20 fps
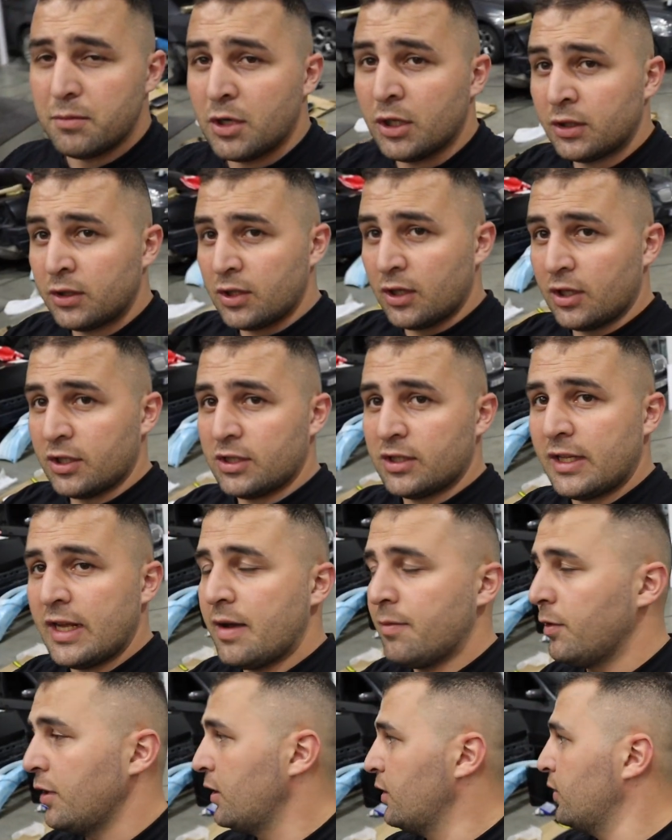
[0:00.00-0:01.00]
Montos
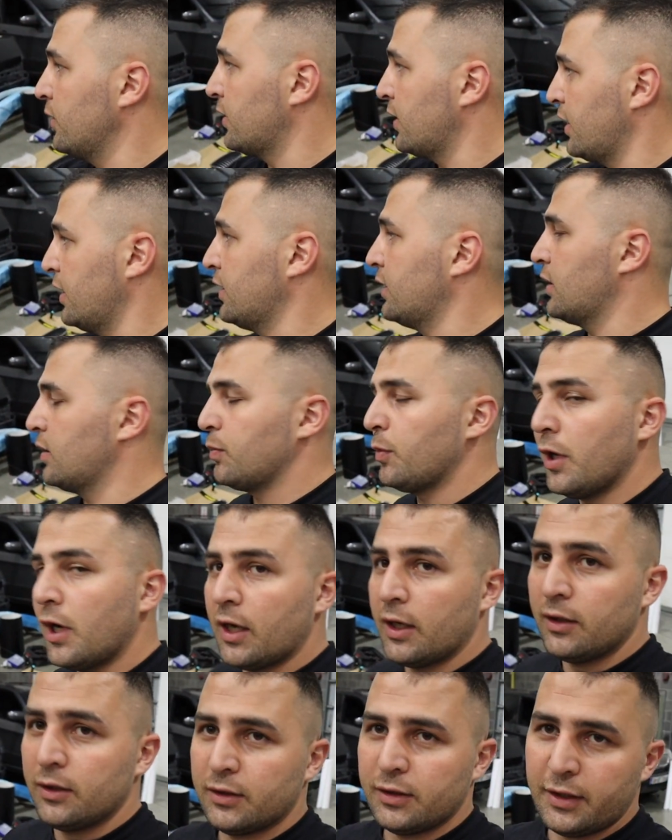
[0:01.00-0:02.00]
let me use his
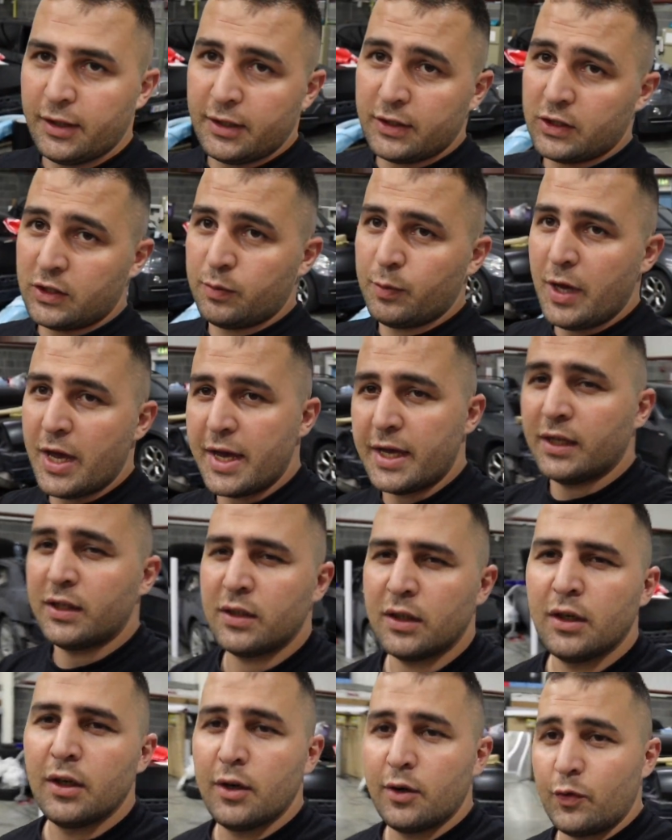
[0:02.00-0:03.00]
spot, his space,
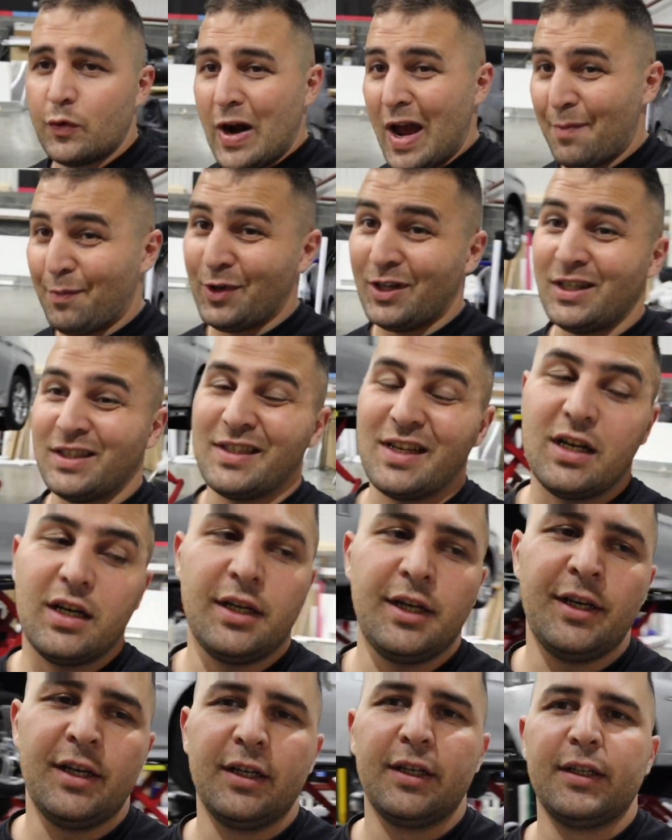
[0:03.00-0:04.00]
rapid
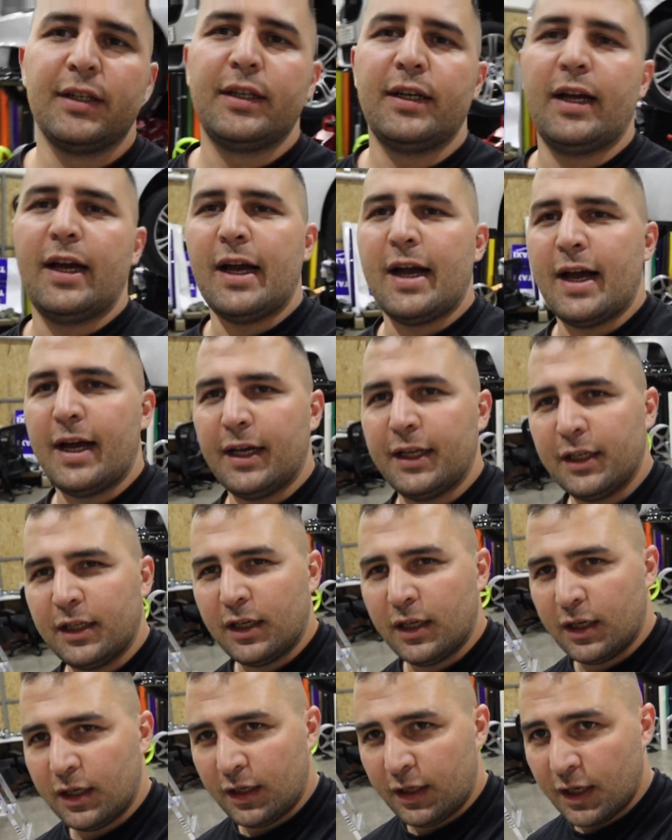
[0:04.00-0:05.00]
design, and
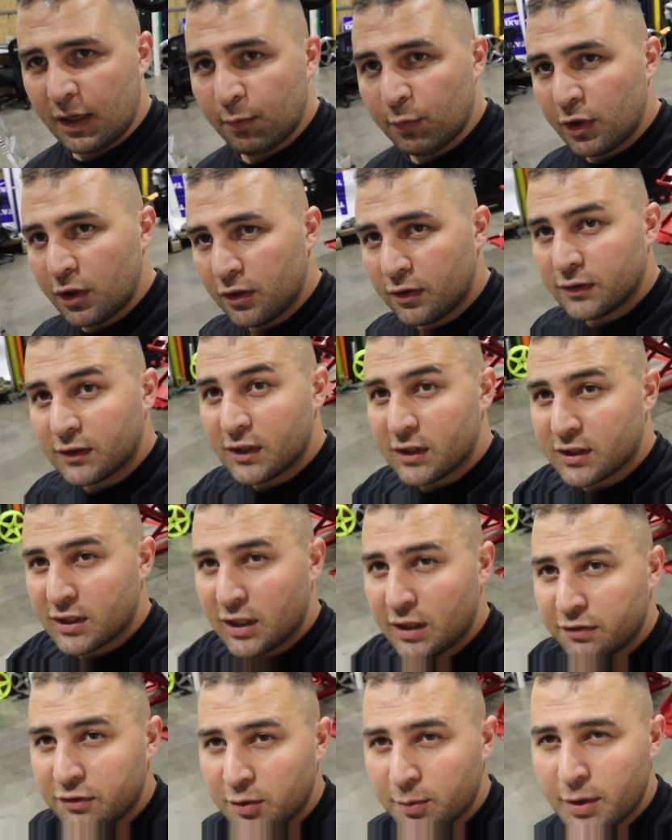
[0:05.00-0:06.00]
let me use his
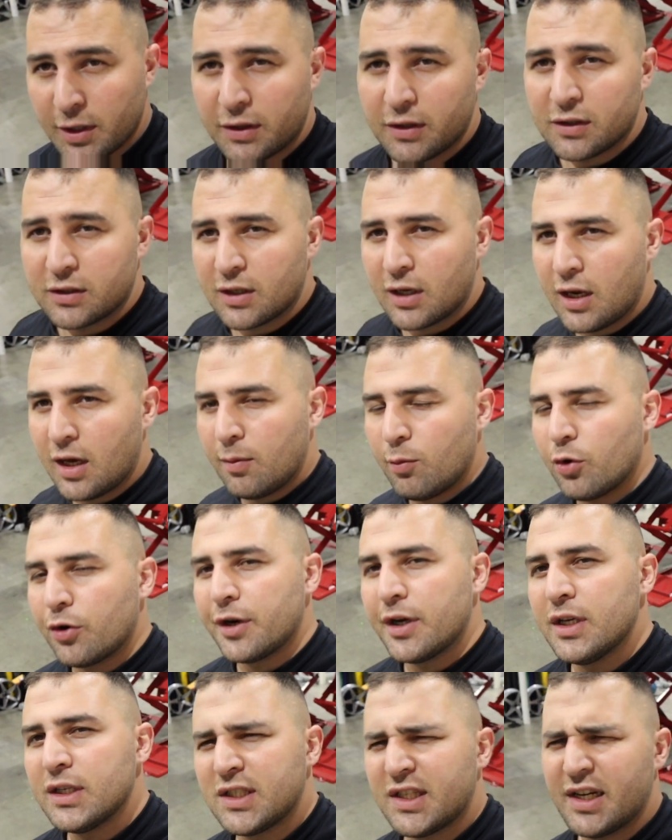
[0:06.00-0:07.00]
lift to make this a lot more
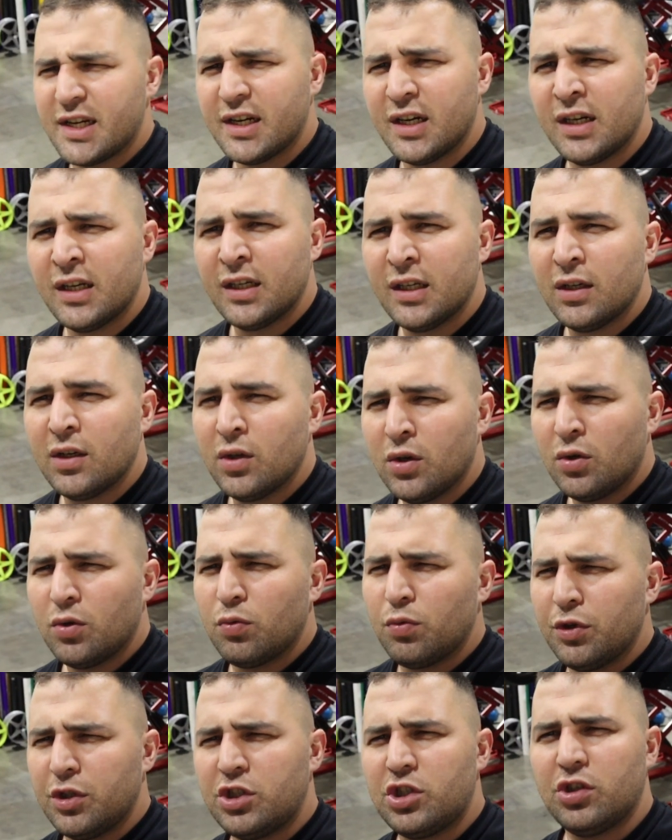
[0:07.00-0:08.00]
easier.
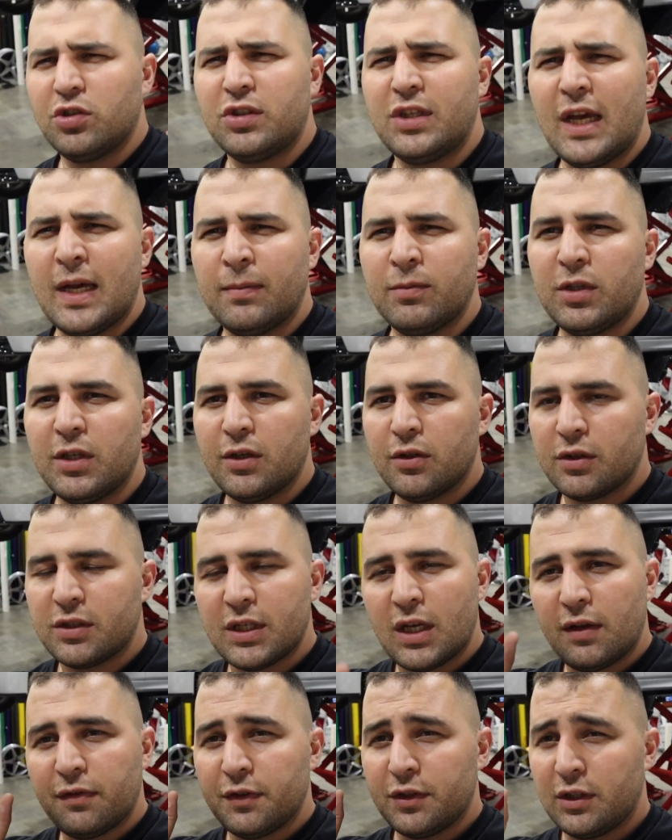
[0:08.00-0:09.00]
Would you tempt it
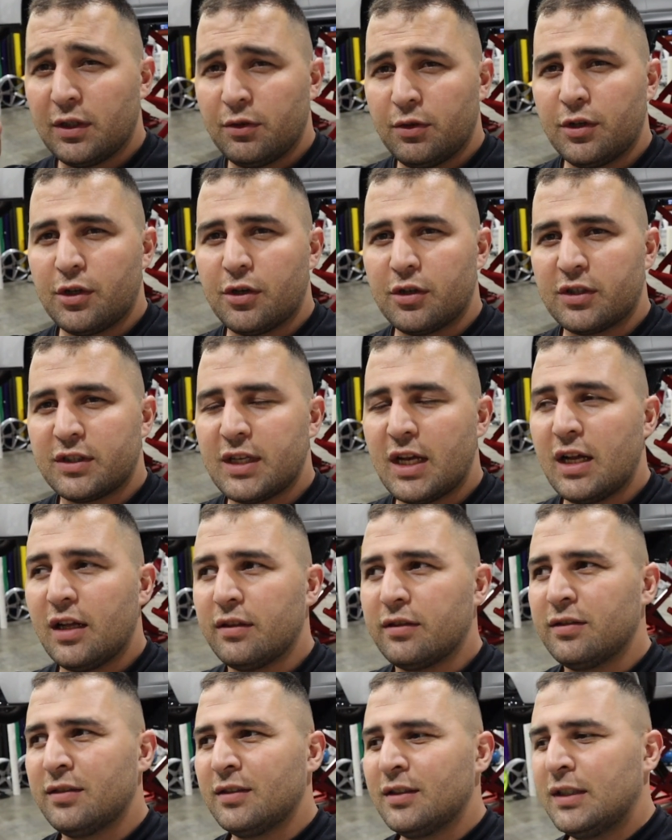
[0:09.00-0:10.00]
yourself and do it yourself?
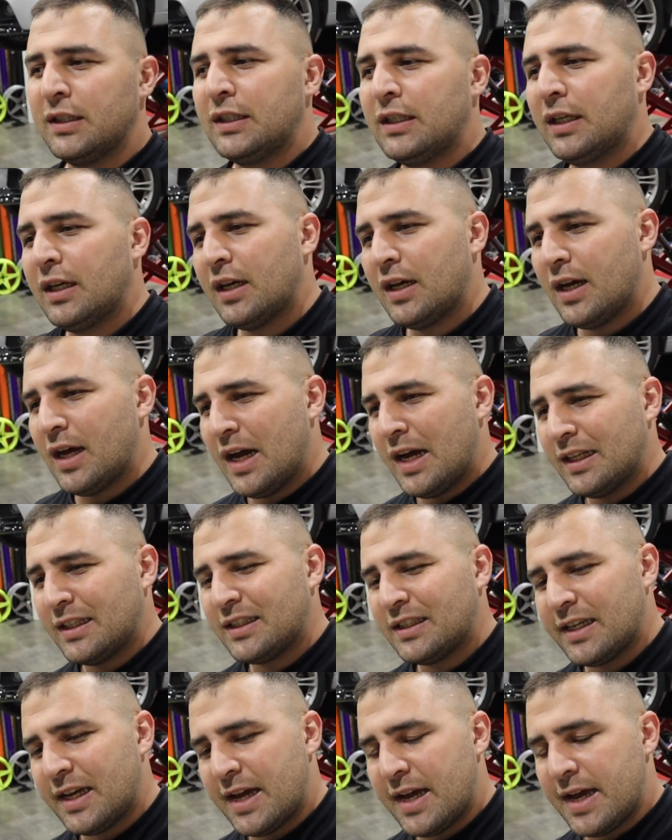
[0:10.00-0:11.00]
I'd
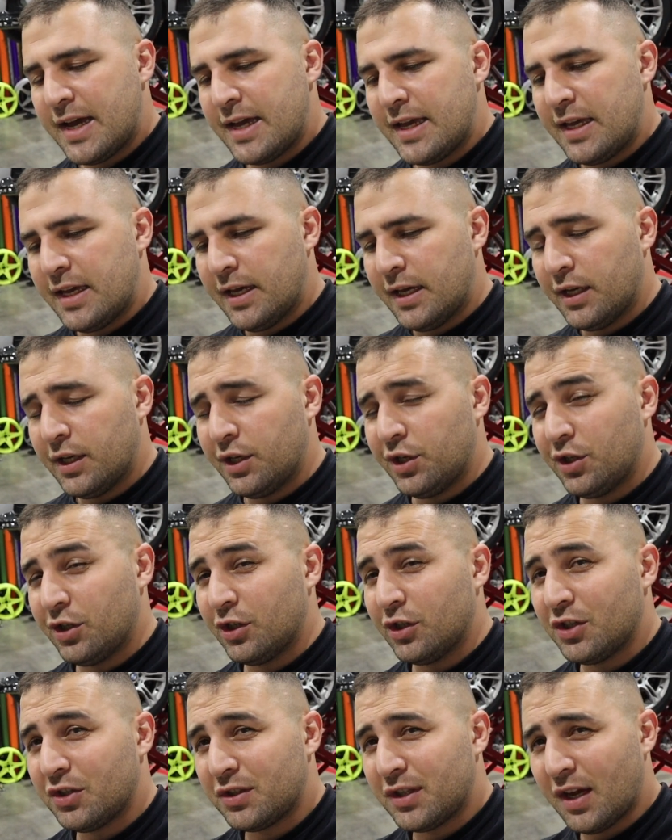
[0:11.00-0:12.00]
say
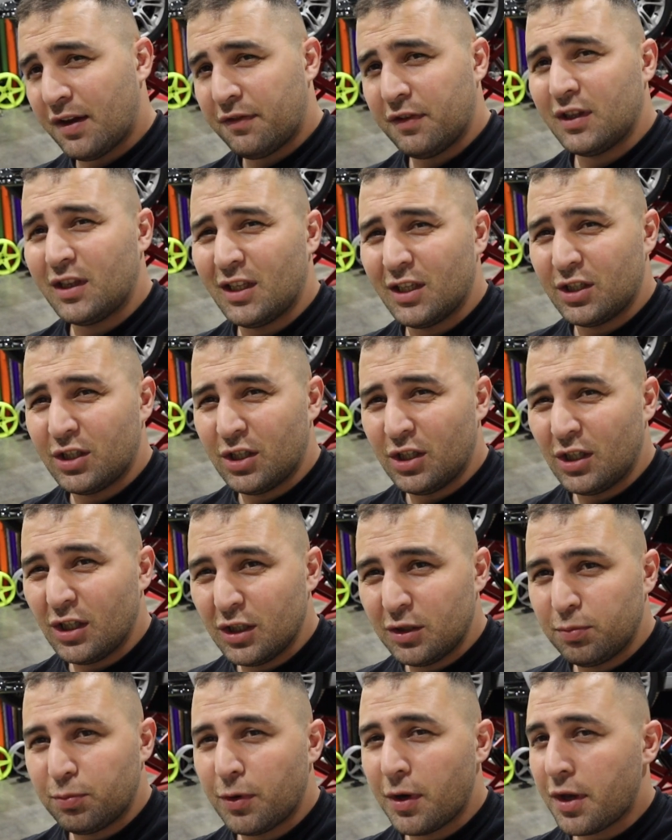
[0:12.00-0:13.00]
you definitely
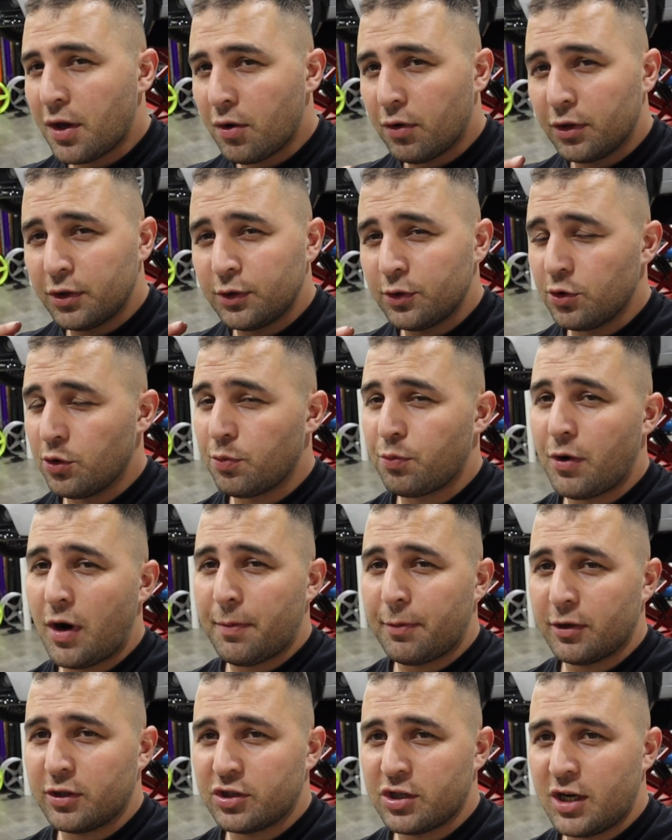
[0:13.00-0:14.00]
could, but you won't do a
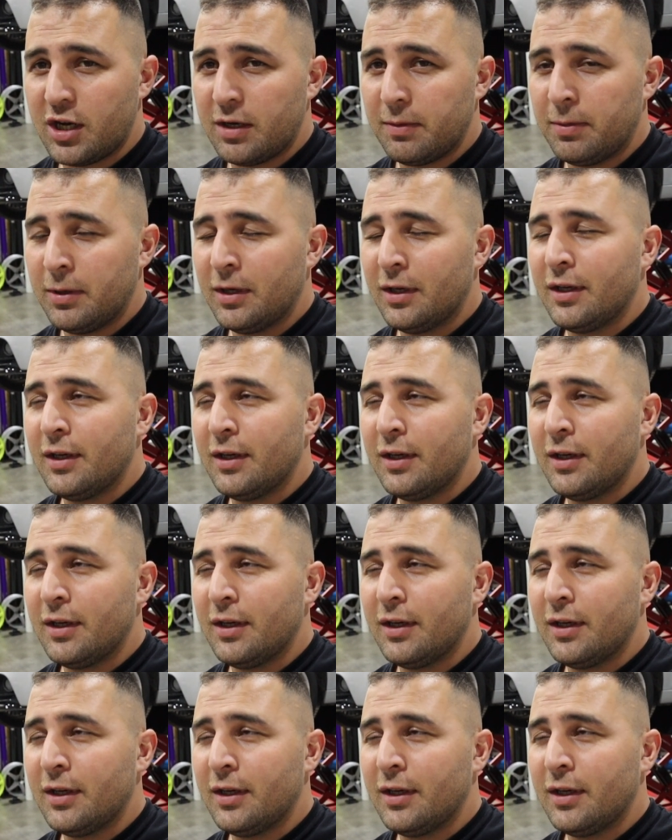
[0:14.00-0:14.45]
proper job.